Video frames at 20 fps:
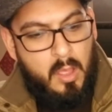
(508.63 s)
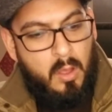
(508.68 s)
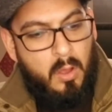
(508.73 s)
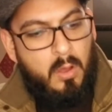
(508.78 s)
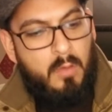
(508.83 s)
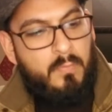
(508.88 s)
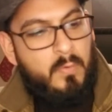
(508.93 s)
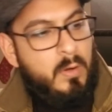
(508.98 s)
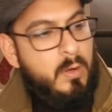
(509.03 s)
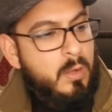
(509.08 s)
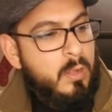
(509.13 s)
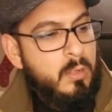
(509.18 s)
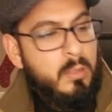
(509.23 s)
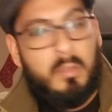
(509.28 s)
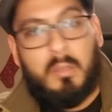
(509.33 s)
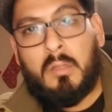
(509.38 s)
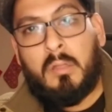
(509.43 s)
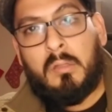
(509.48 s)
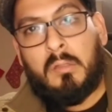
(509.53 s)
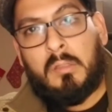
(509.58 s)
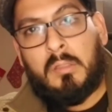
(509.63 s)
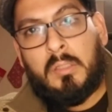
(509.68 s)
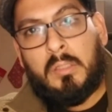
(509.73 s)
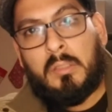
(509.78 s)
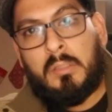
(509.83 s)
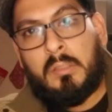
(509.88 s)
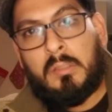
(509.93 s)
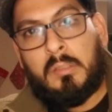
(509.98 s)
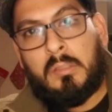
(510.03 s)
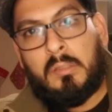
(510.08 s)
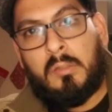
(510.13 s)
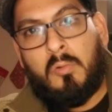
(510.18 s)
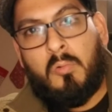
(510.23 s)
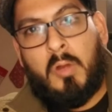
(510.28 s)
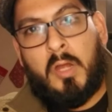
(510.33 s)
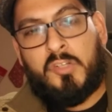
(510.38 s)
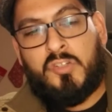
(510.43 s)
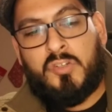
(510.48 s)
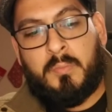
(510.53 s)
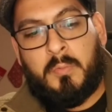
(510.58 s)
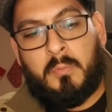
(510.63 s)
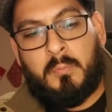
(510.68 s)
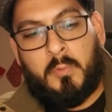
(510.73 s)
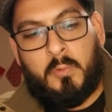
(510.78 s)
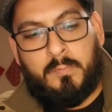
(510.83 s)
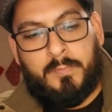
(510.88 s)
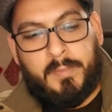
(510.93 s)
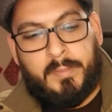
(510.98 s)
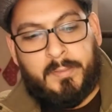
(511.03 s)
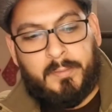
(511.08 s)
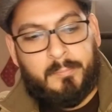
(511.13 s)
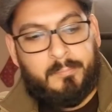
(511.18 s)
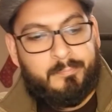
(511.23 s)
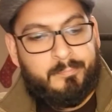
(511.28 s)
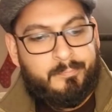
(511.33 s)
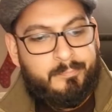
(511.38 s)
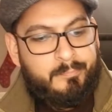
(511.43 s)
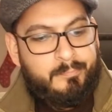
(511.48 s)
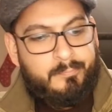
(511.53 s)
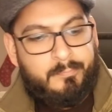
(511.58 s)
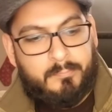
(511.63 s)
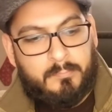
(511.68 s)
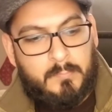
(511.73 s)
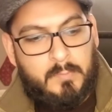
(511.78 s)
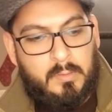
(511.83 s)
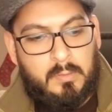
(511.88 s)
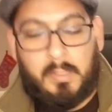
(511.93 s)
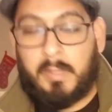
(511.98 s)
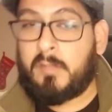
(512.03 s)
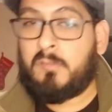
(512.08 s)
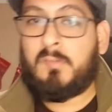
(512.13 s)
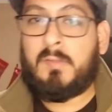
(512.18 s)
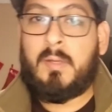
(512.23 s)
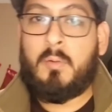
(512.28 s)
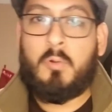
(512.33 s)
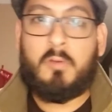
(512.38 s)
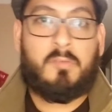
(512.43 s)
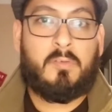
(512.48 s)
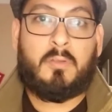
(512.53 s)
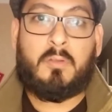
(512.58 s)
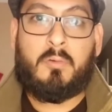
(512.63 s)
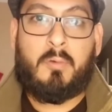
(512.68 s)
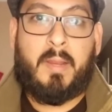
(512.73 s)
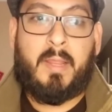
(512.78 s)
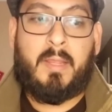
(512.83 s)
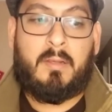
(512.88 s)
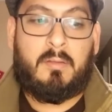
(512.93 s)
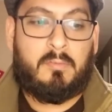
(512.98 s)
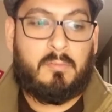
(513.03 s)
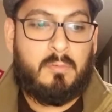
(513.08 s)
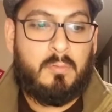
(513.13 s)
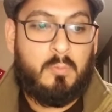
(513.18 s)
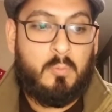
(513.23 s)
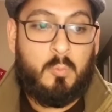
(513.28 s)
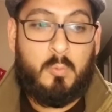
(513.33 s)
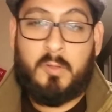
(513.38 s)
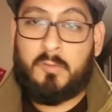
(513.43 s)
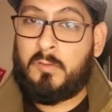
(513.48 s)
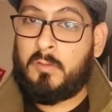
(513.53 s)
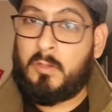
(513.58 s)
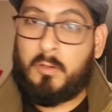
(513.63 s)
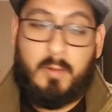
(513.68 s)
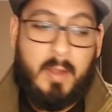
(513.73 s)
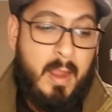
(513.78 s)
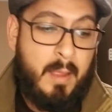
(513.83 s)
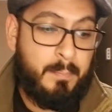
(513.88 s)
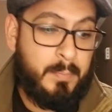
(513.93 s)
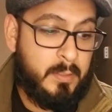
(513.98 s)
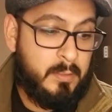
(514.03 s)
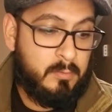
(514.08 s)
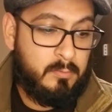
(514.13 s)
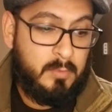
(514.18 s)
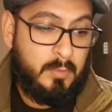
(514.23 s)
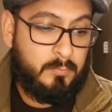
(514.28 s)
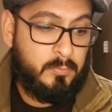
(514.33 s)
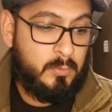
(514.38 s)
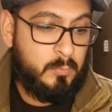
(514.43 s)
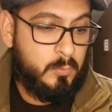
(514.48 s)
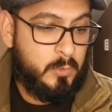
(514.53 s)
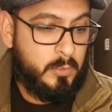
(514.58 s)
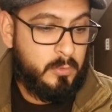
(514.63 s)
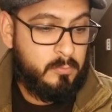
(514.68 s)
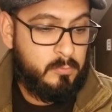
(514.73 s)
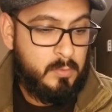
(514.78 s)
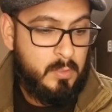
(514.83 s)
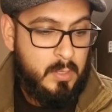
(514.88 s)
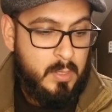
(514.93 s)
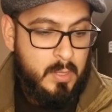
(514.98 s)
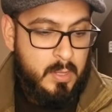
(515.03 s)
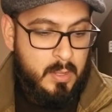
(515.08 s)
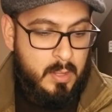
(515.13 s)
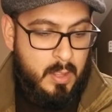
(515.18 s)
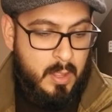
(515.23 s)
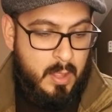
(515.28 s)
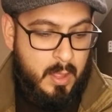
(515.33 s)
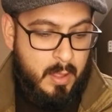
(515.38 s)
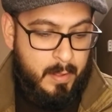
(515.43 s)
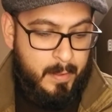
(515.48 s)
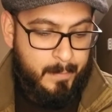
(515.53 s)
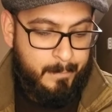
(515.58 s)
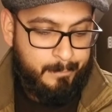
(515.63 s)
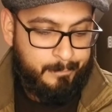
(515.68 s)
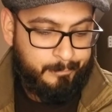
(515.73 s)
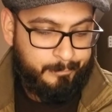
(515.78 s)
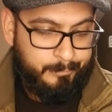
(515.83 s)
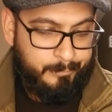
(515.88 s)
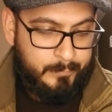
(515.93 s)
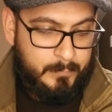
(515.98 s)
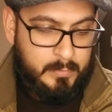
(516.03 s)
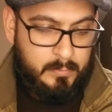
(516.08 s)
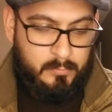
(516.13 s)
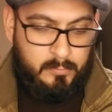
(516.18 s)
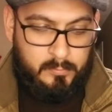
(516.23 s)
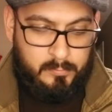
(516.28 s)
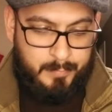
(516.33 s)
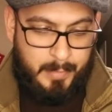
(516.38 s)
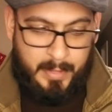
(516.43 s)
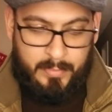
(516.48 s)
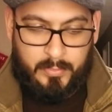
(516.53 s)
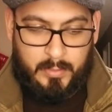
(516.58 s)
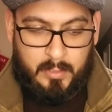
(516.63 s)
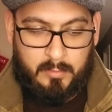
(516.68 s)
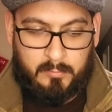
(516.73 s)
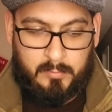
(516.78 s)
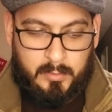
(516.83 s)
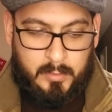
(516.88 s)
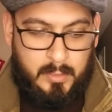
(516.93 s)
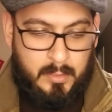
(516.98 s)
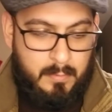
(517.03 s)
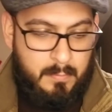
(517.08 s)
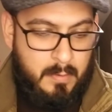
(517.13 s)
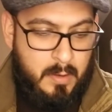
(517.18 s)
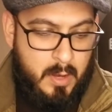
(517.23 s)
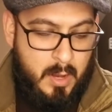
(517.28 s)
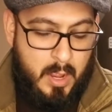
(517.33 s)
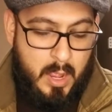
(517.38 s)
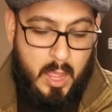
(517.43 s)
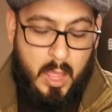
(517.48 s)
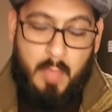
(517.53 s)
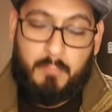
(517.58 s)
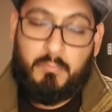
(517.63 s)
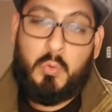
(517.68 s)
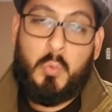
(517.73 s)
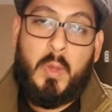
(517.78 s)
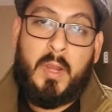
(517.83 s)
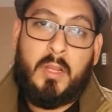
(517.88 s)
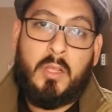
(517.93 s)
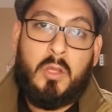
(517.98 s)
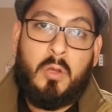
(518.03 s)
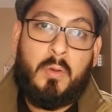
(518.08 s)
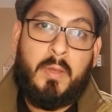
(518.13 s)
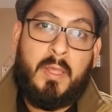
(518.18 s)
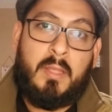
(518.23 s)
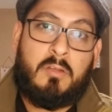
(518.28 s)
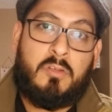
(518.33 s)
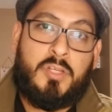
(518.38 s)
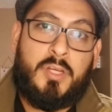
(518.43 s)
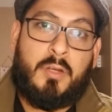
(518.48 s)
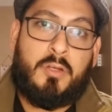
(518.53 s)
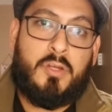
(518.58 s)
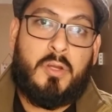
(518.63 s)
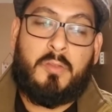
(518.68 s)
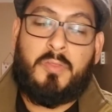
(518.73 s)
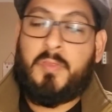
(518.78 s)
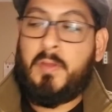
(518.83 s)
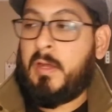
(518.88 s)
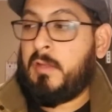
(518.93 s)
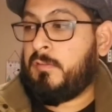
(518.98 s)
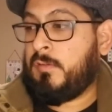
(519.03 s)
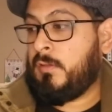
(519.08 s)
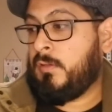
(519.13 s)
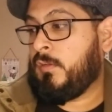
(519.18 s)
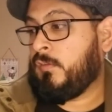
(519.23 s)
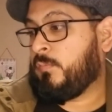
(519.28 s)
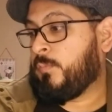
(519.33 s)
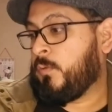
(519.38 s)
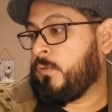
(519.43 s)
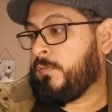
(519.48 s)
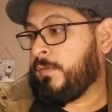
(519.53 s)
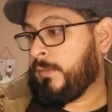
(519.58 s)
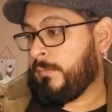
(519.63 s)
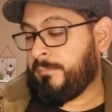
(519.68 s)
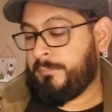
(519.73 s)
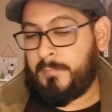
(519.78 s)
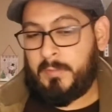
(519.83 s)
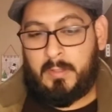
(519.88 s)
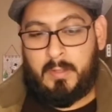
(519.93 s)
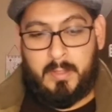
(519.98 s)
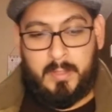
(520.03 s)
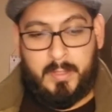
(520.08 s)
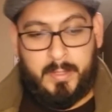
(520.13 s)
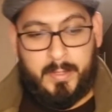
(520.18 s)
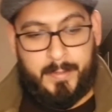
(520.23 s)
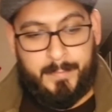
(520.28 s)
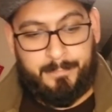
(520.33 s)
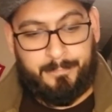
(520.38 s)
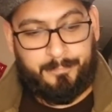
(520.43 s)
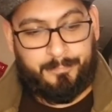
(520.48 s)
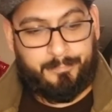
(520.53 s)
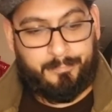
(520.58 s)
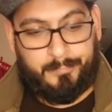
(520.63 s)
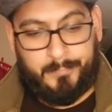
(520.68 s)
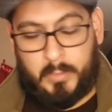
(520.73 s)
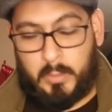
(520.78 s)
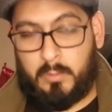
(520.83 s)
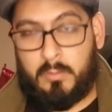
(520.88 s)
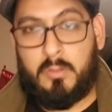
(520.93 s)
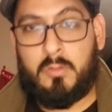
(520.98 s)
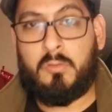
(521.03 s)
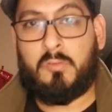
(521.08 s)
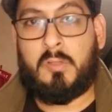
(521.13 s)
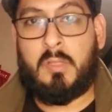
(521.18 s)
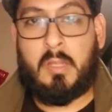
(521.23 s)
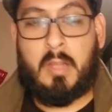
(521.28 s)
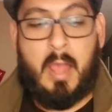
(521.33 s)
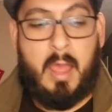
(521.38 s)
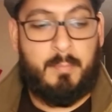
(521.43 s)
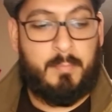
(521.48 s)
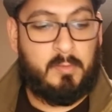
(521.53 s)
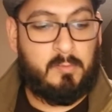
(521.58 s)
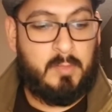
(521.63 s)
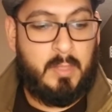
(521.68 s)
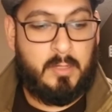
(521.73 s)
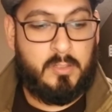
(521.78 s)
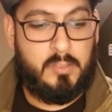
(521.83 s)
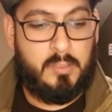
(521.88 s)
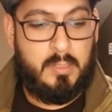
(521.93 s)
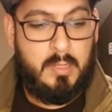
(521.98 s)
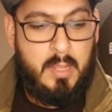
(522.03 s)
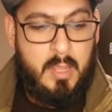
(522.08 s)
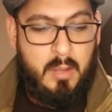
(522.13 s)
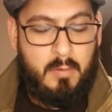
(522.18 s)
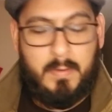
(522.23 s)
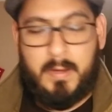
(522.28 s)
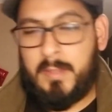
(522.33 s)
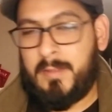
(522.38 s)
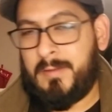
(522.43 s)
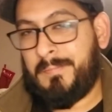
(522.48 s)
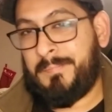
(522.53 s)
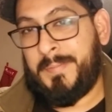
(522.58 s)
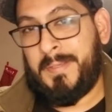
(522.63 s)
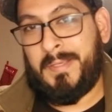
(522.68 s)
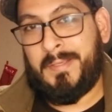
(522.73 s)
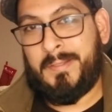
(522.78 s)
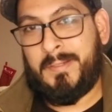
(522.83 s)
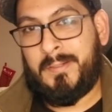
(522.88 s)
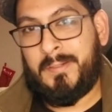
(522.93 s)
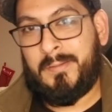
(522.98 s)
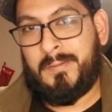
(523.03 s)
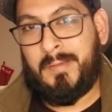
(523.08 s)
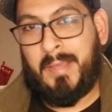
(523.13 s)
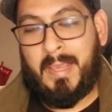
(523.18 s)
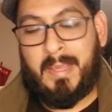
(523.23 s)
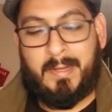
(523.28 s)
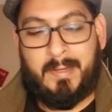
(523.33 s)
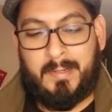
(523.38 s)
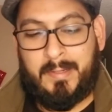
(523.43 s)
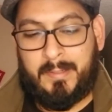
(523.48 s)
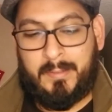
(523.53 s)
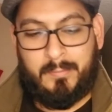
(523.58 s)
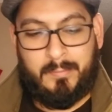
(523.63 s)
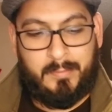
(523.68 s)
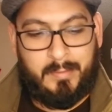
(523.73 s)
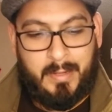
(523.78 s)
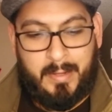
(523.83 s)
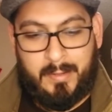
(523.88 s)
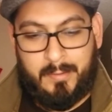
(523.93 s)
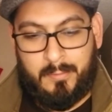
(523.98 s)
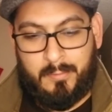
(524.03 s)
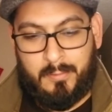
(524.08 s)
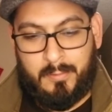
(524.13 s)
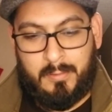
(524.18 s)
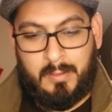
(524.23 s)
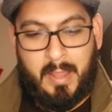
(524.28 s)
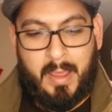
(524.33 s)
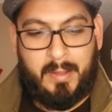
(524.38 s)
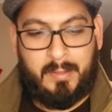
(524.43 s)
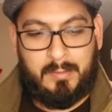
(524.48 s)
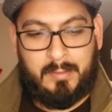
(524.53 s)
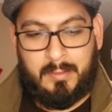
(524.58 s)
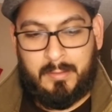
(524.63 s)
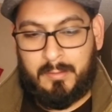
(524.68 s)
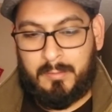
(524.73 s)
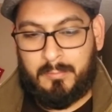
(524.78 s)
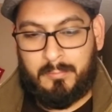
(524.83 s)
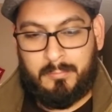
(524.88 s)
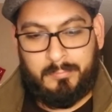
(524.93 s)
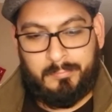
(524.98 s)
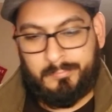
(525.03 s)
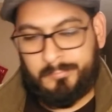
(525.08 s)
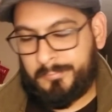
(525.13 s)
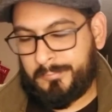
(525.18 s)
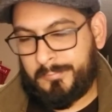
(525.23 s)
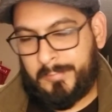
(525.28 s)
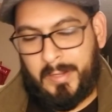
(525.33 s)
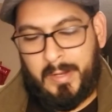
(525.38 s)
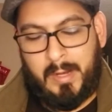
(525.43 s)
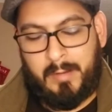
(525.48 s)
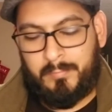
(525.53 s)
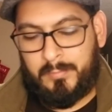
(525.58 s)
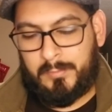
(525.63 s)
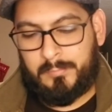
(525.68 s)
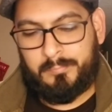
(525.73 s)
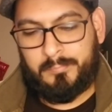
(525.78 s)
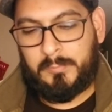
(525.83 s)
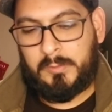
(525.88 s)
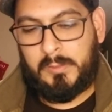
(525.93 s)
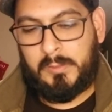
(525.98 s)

overall, watchable movie. Like I said, it wasn't the greatest, wasn't the crappiest. I've seen worse. That's just my thoughts on it. If you want to go ahead and share your thoughts on this movie, go and do so in the comments section. Whether it be, you hated it or not, or liked it, whatever,